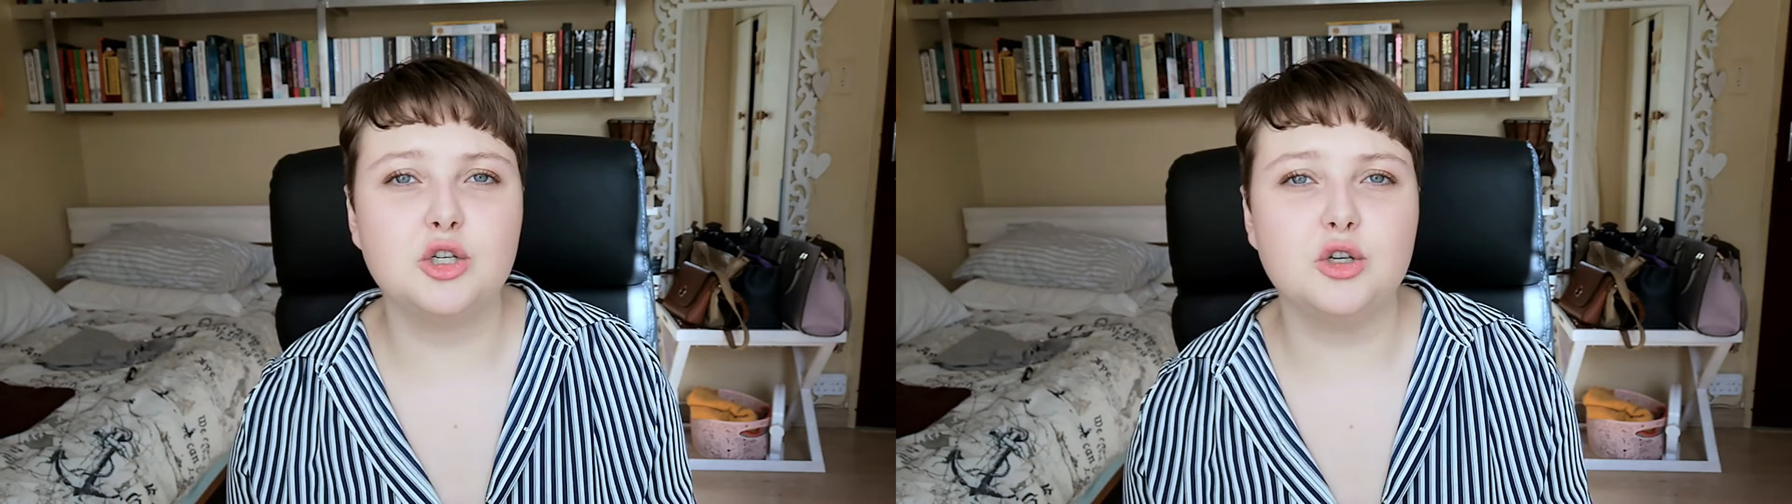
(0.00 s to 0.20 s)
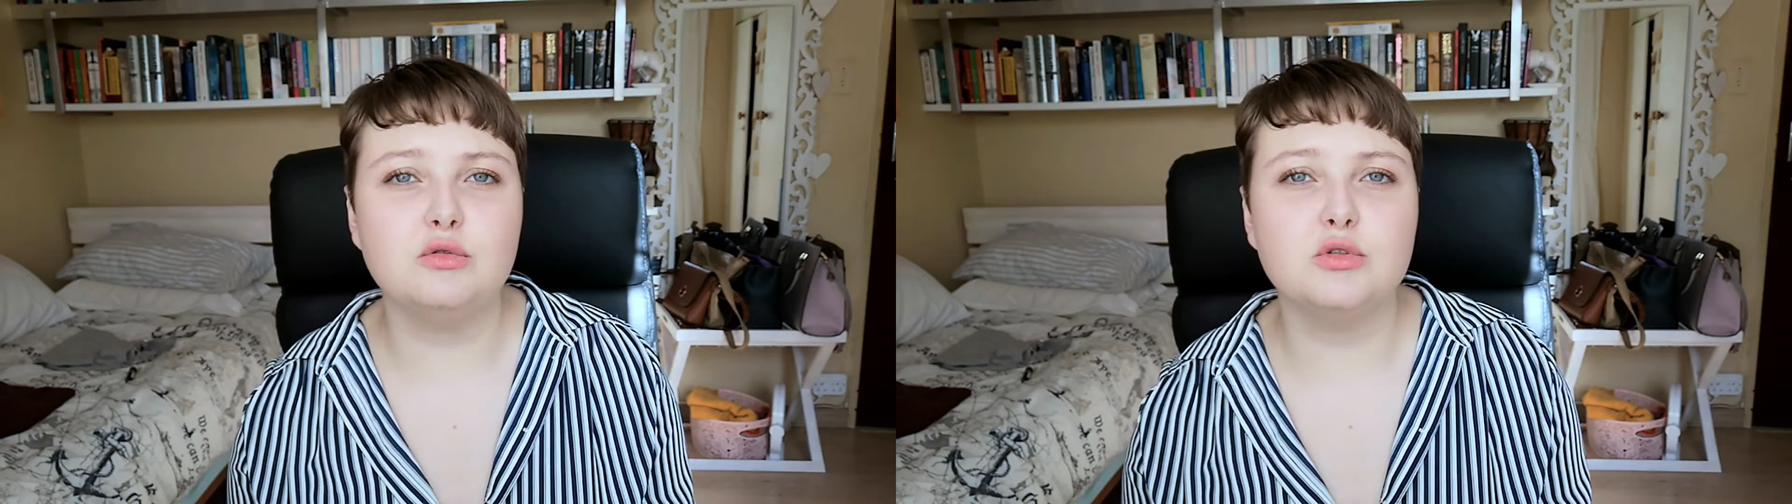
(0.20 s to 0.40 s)

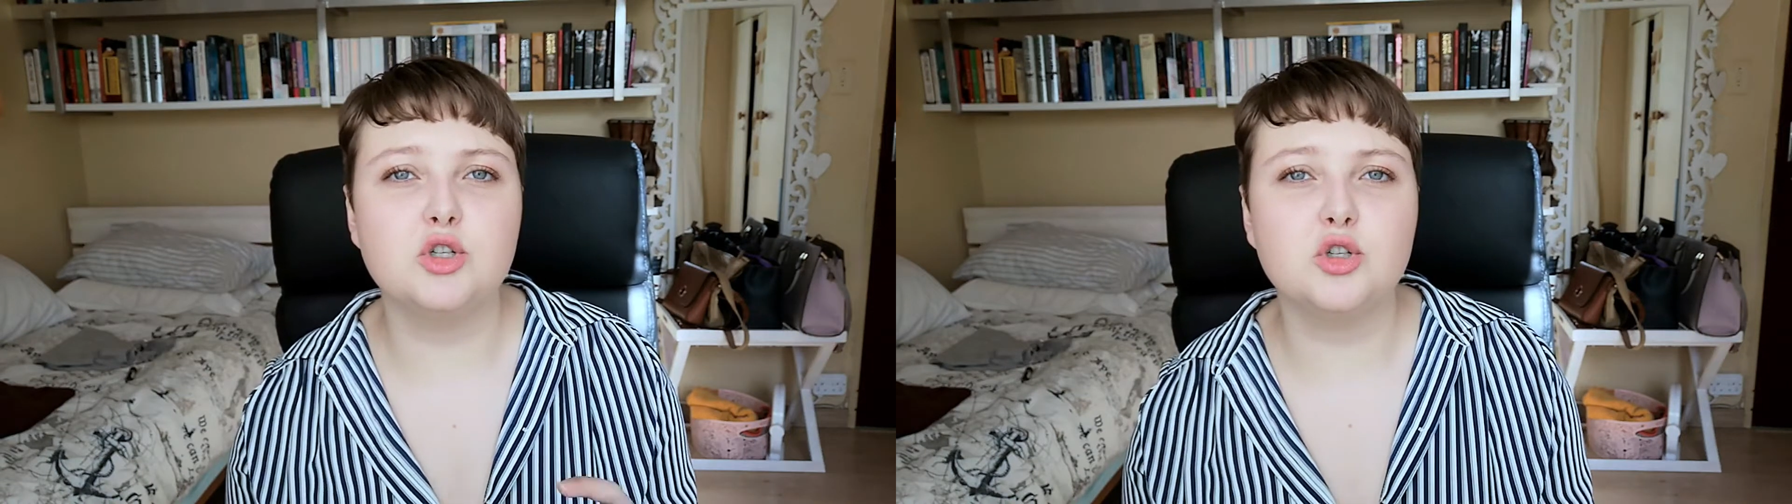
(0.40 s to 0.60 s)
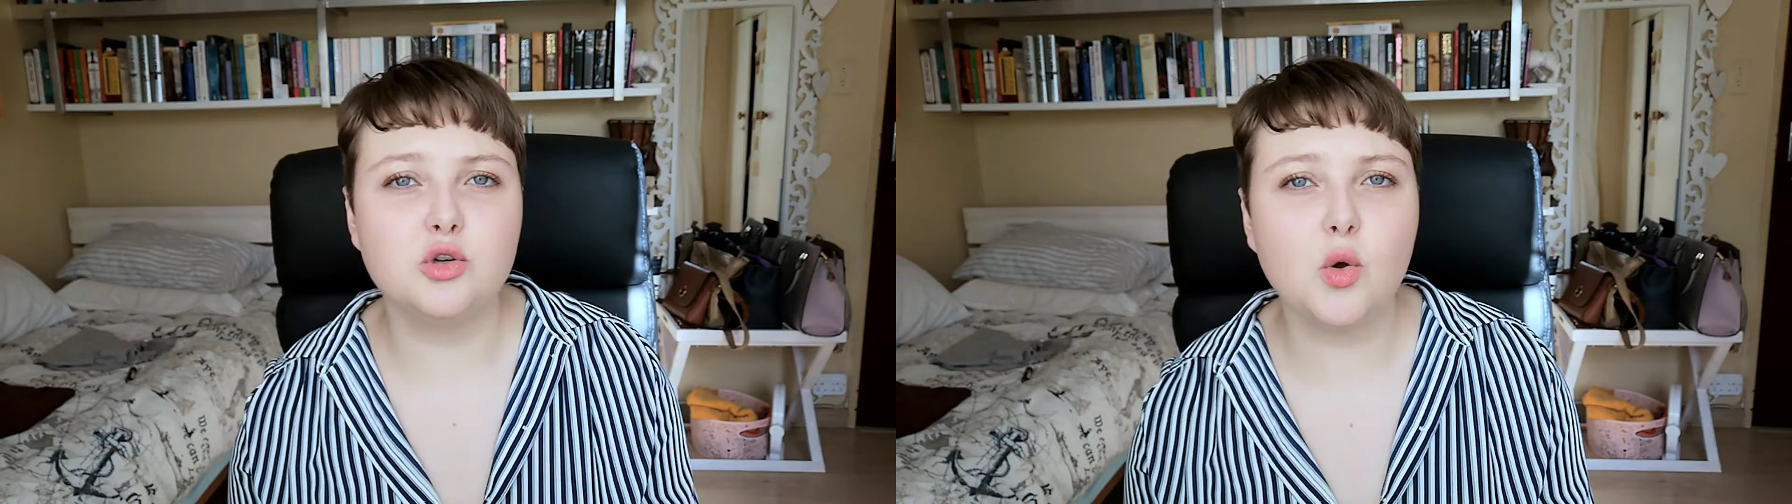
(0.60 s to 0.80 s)
to
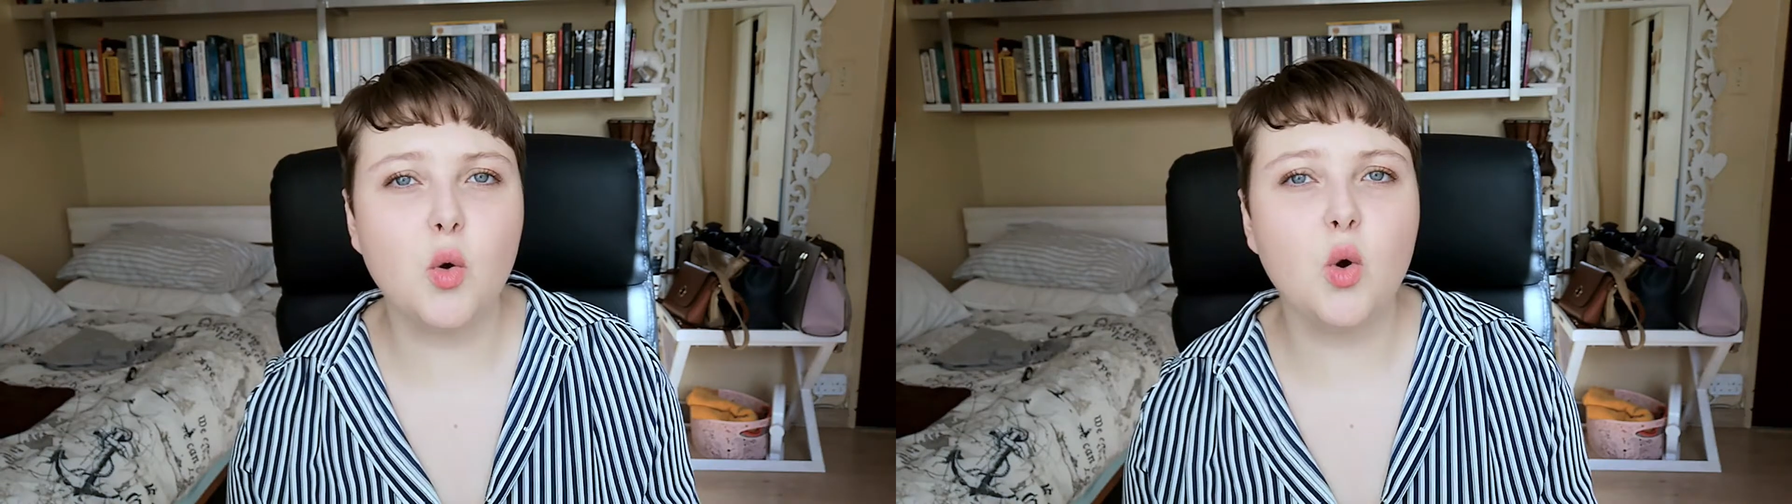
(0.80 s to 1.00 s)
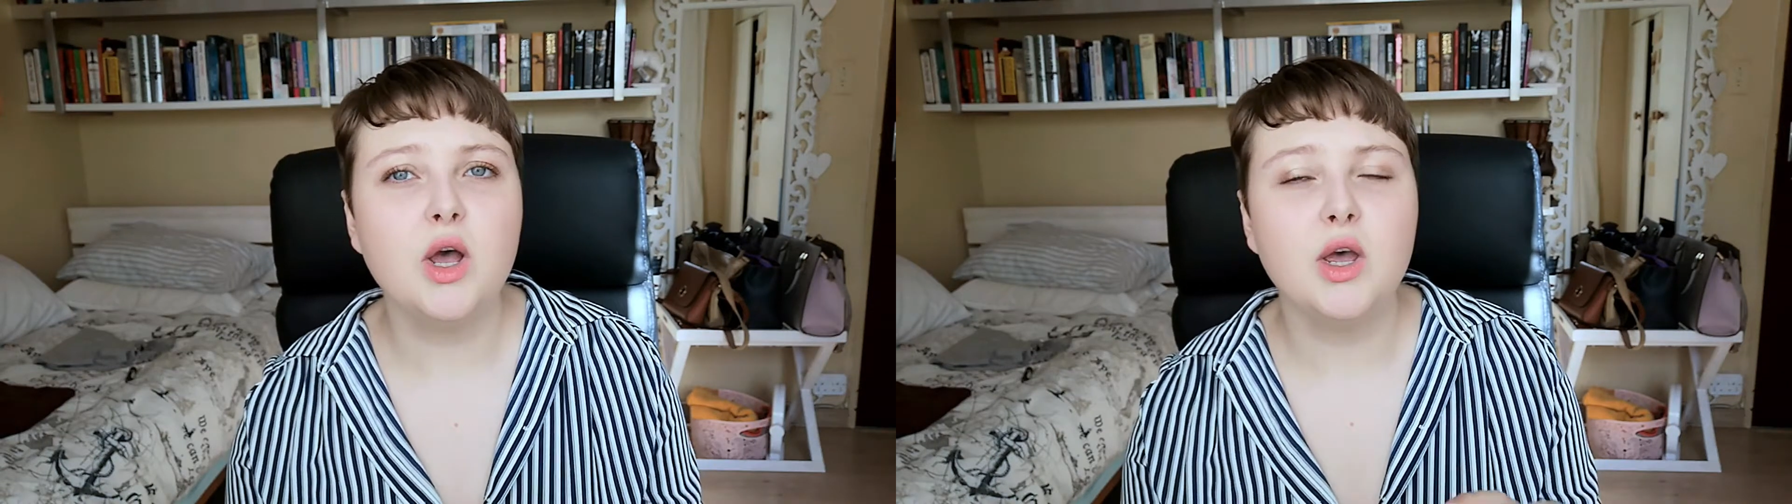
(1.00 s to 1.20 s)

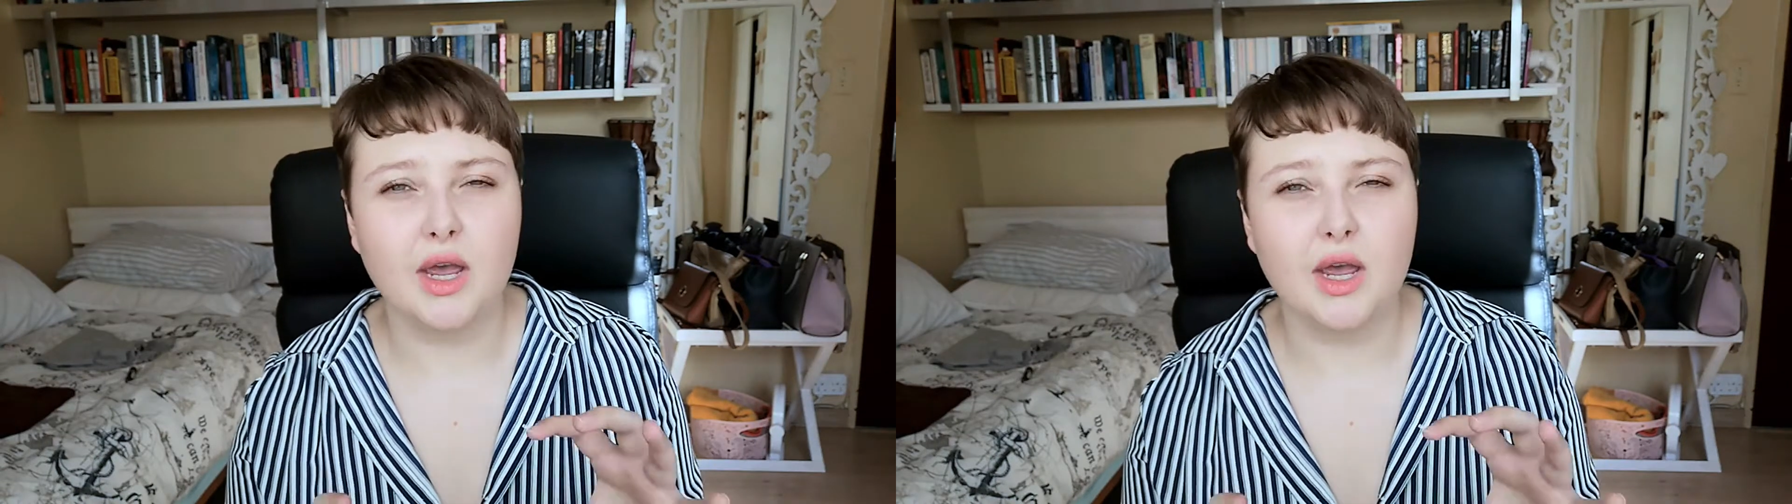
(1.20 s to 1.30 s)
store